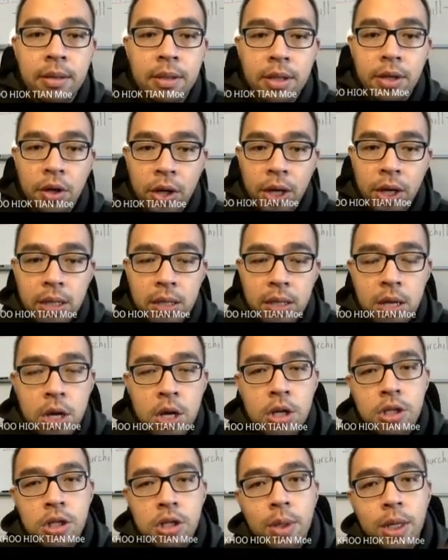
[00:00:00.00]
Okay,
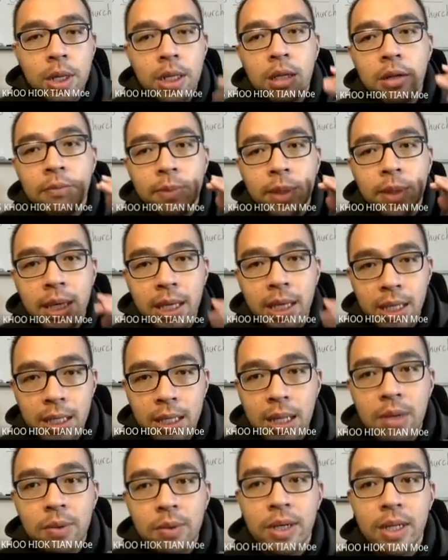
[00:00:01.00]
so we're going to begin
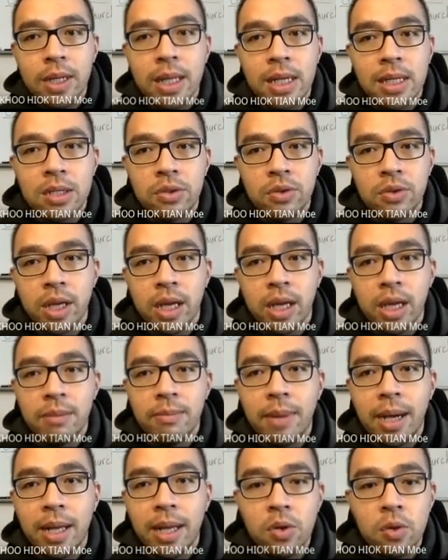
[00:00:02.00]
our class today
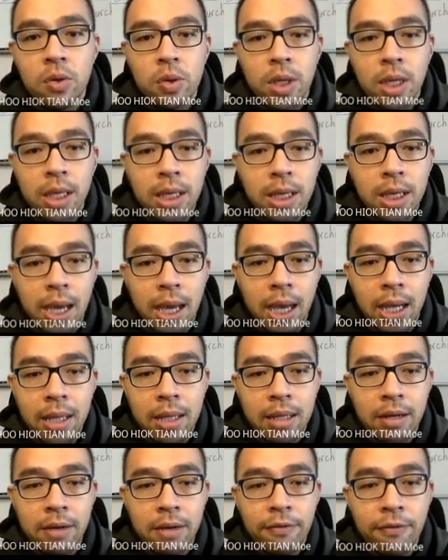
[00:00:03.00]
by looking at
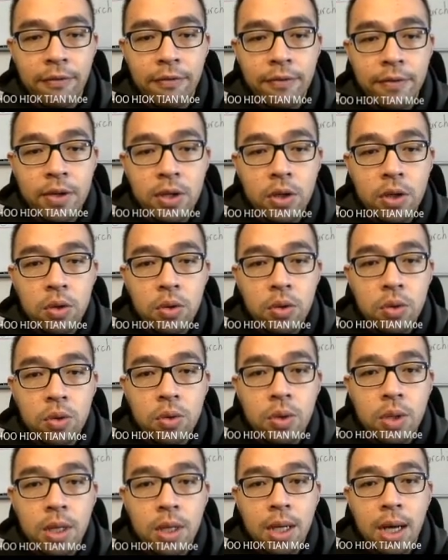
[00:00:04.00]
a
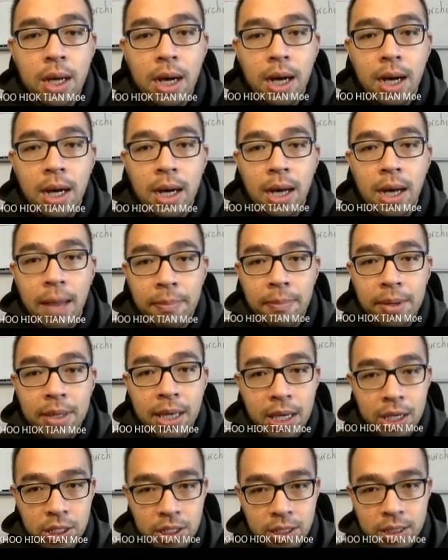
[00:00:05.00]
few
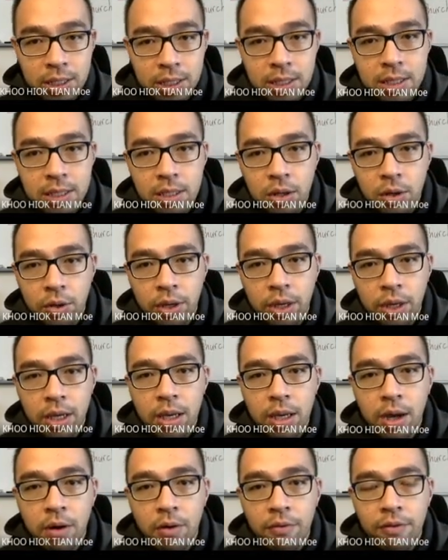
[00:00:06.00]
applications,
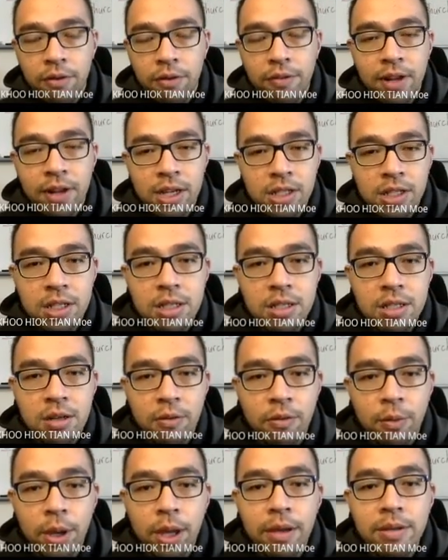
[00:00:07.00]
okay, of reflections
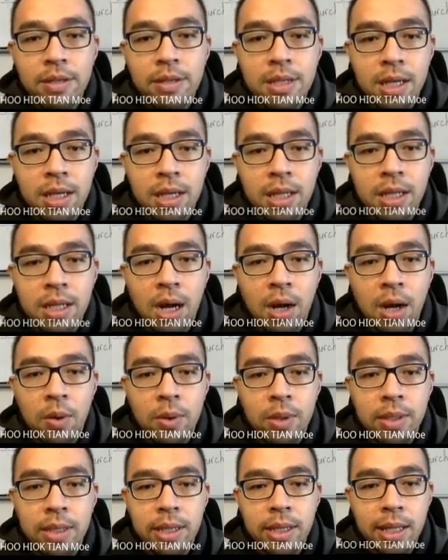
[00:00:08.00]
of waves in
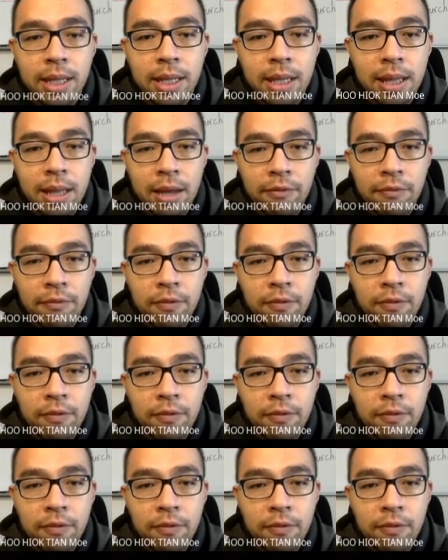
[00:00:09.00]
our daily life.